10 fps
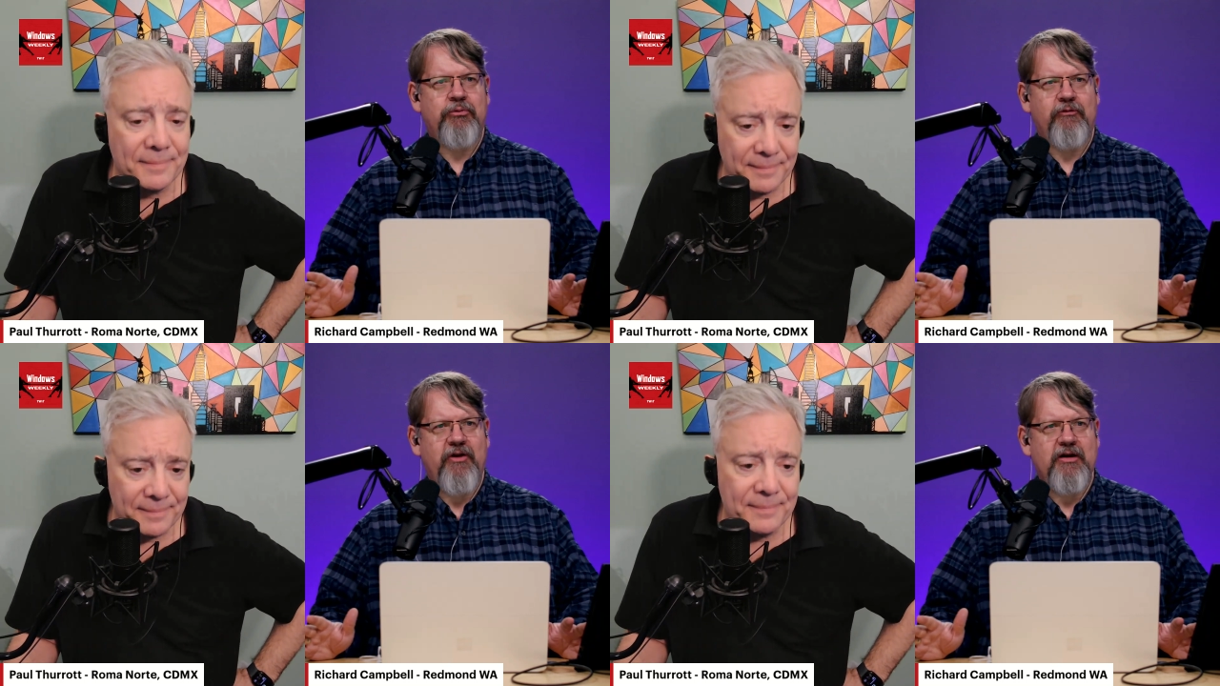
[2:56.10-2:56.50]

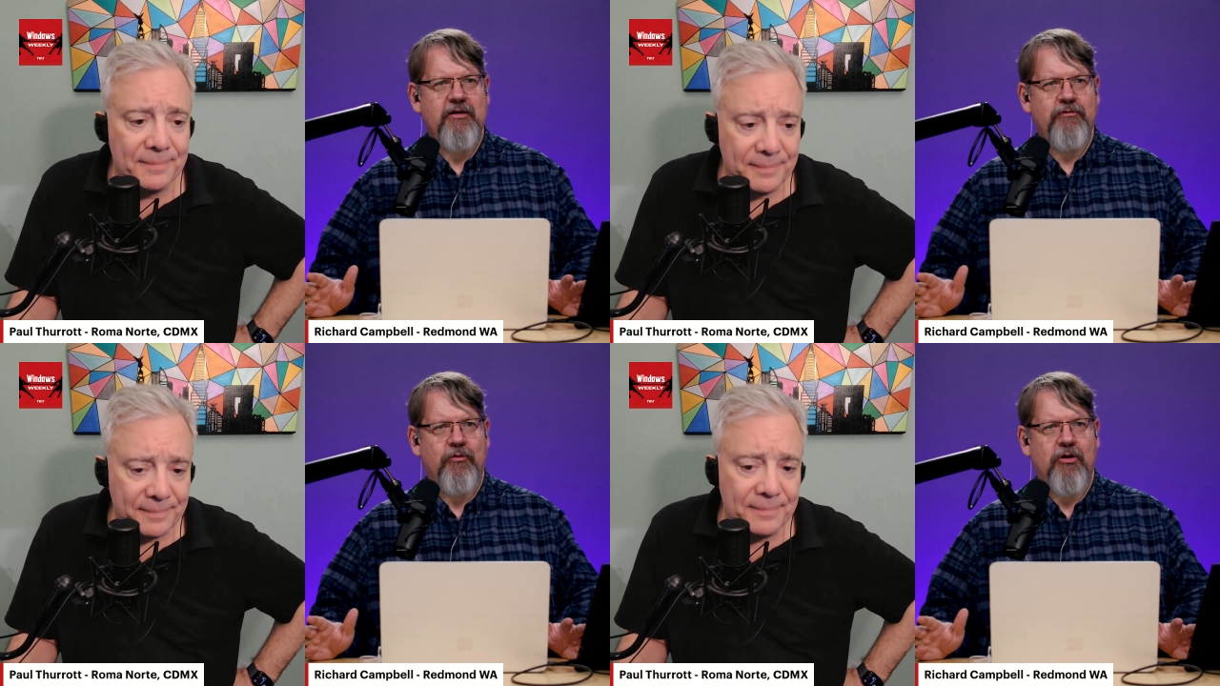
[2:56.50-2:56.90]

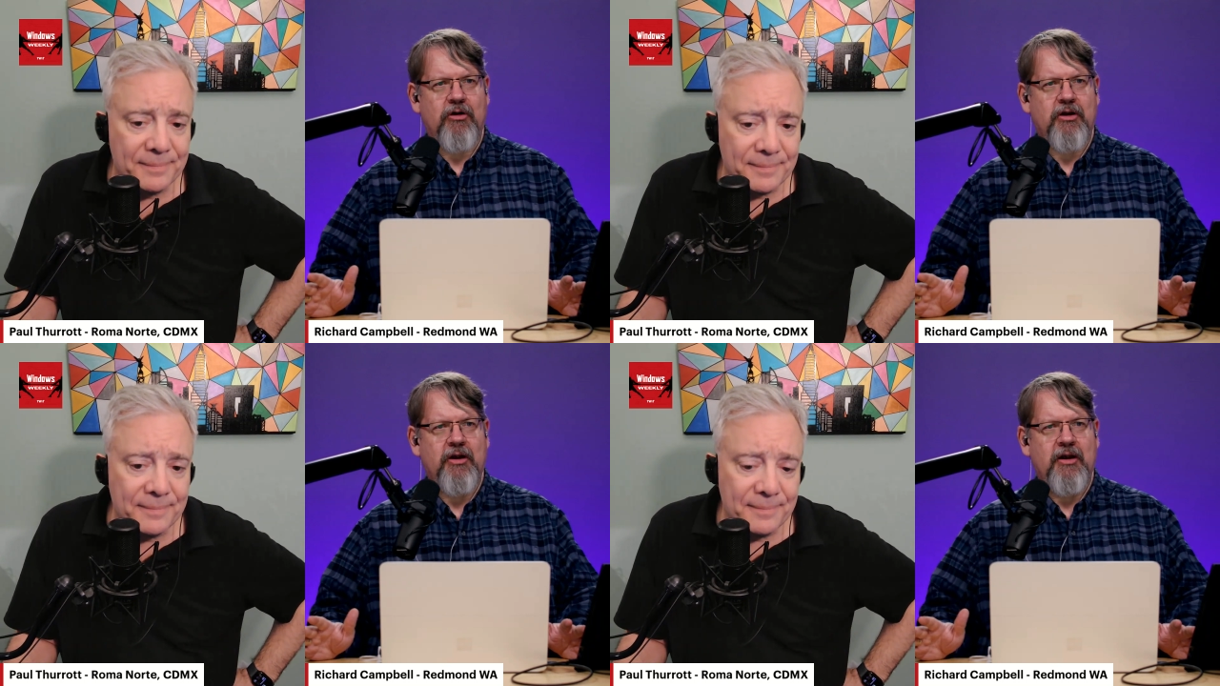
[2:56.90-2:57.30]
Speaker 1: preventative
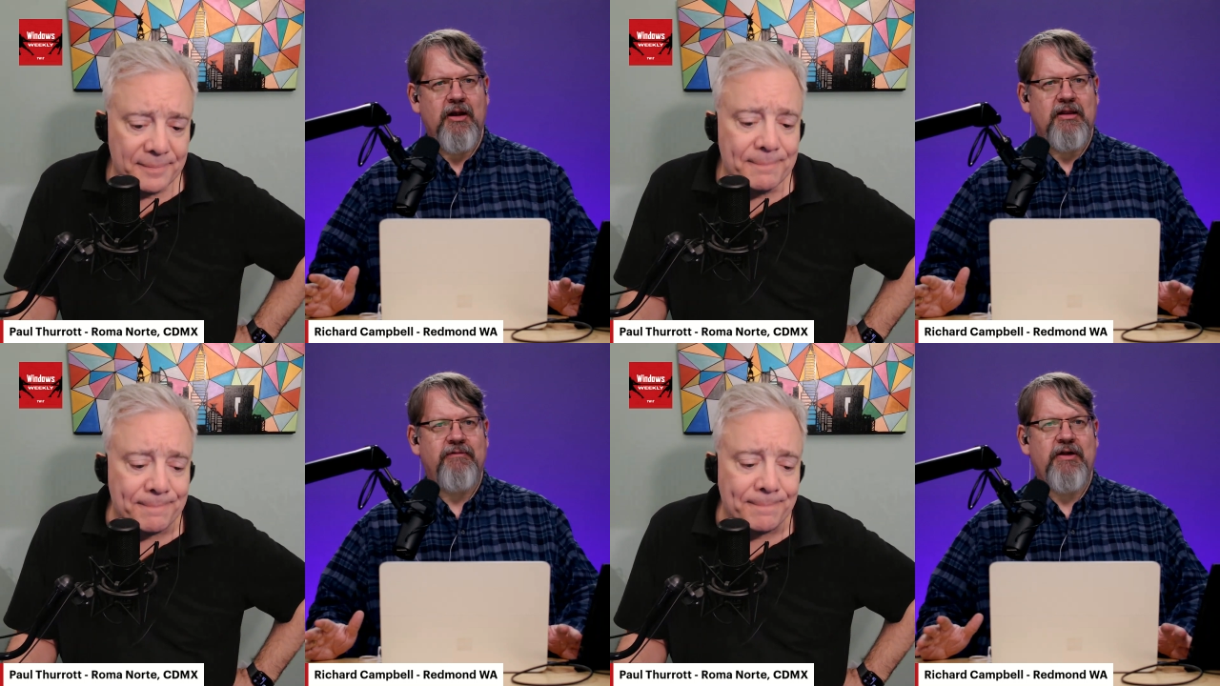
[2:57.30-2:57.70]
work
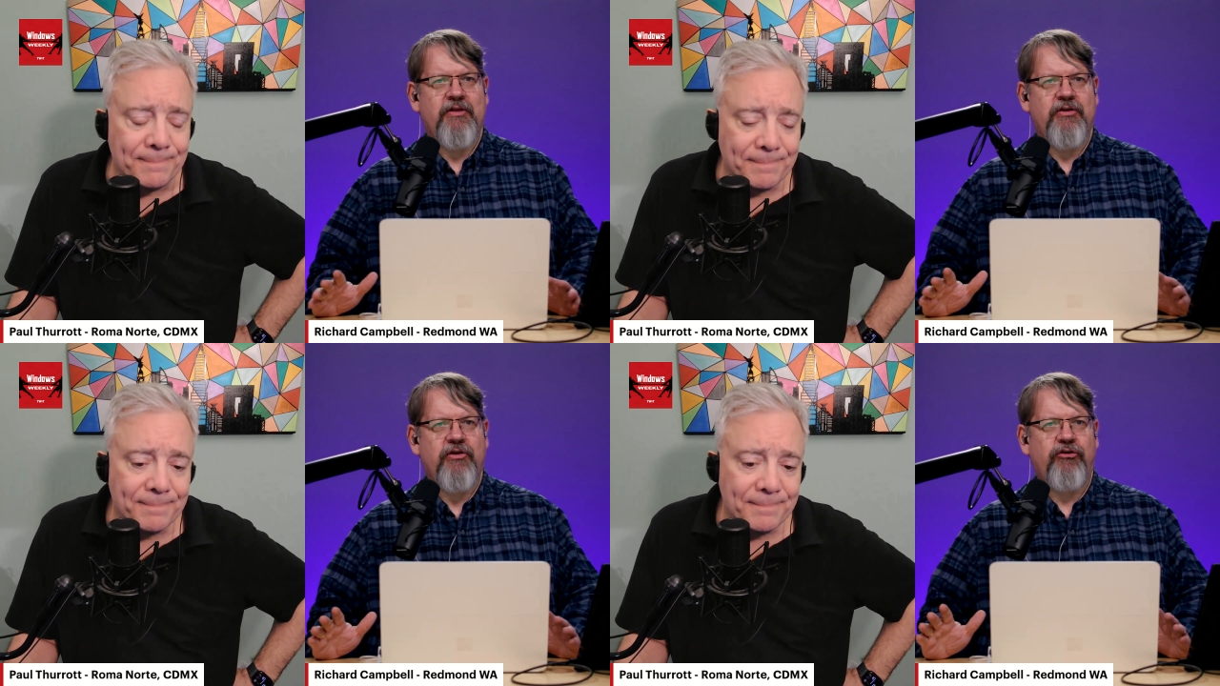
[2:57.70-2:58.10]
and mm-hmm. the fact
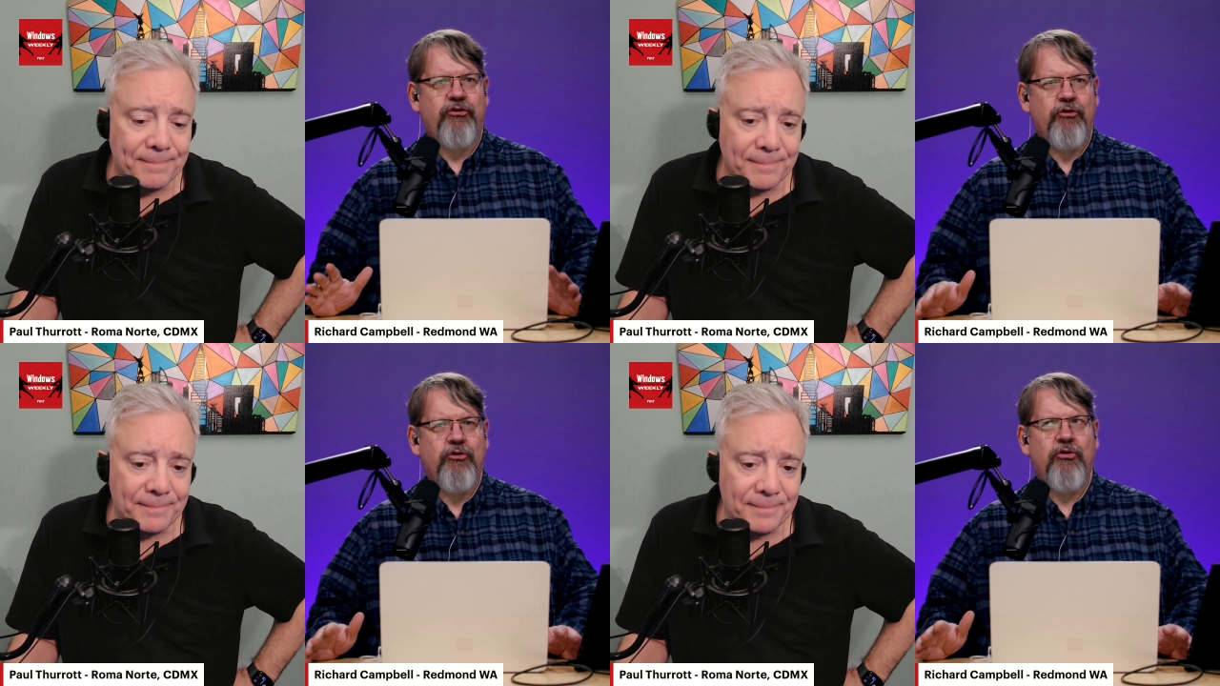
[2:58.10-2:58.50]
that this
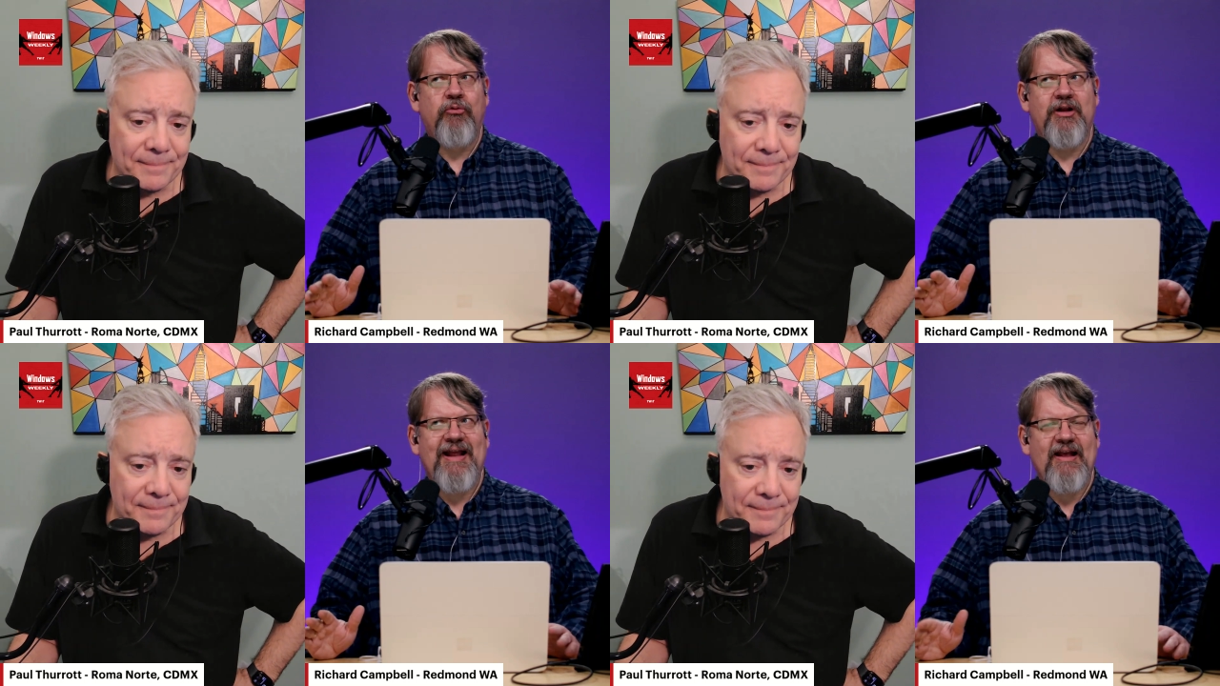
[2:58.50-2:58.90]
tool
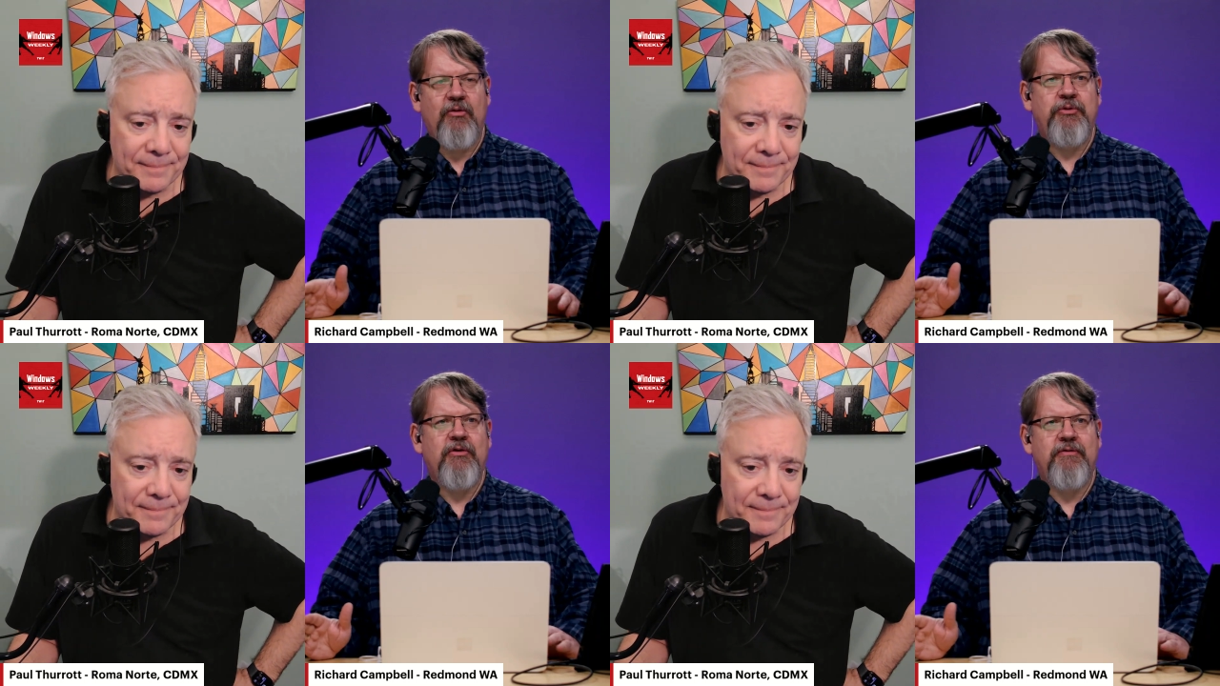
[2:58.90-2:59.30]
would
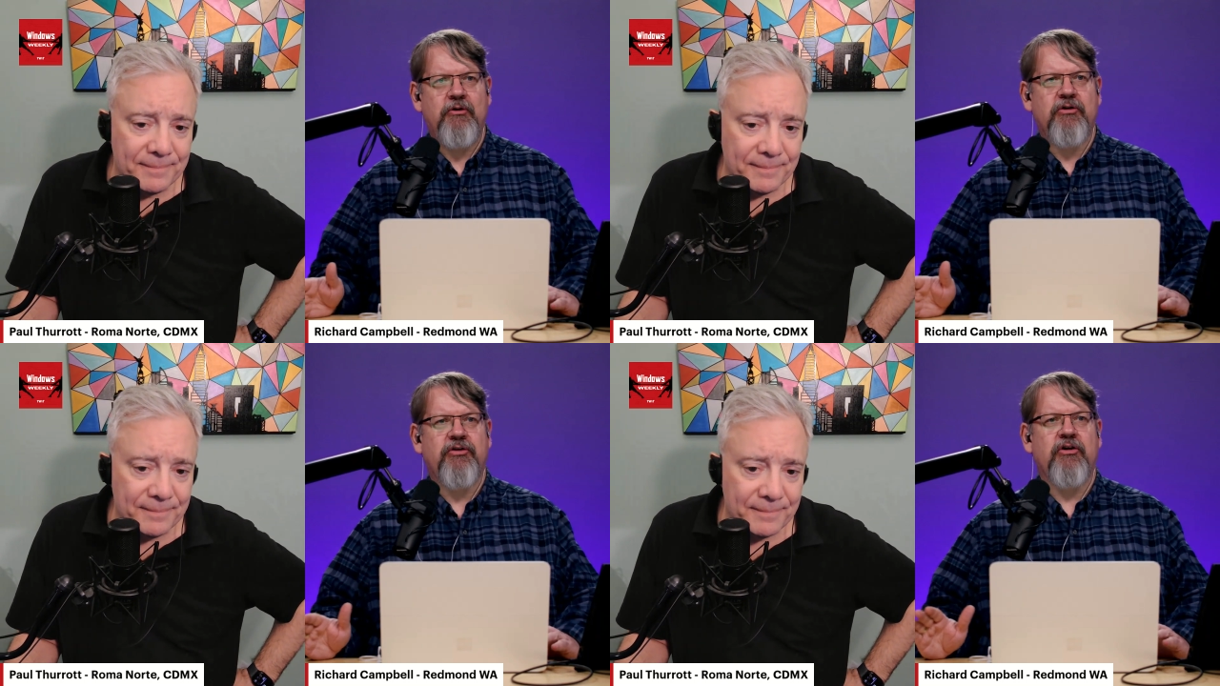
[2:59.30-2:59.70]
help you
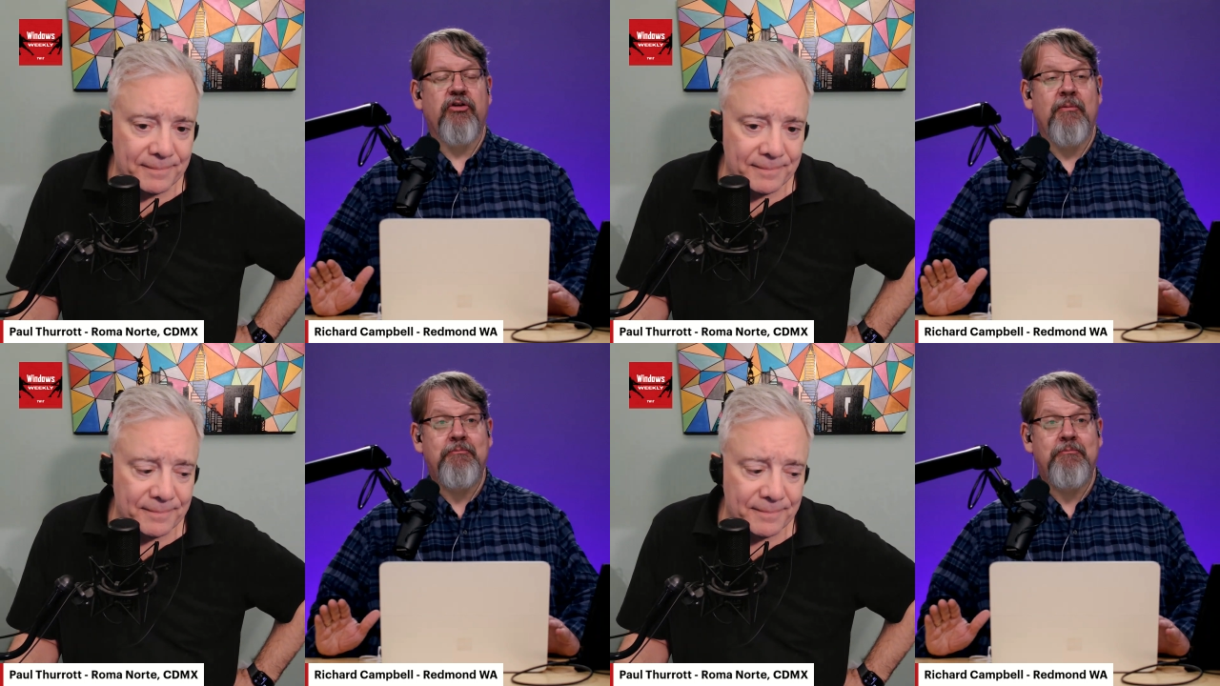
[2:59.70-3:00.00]
focus in on the